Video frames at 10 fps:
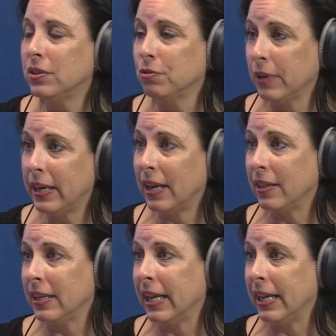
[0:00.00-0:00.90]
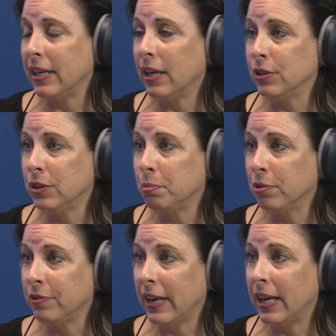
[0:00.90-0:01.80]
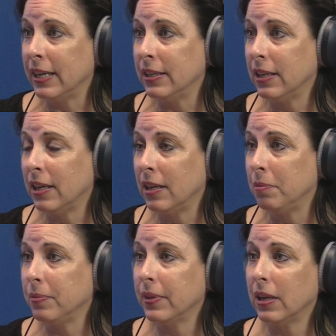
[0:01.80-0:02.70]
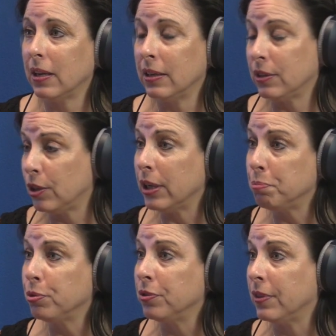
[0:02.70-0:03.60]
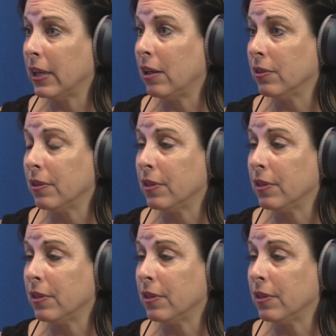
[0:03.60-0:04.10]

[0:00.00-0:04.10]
right out of the gate are to provide, to improve the health of the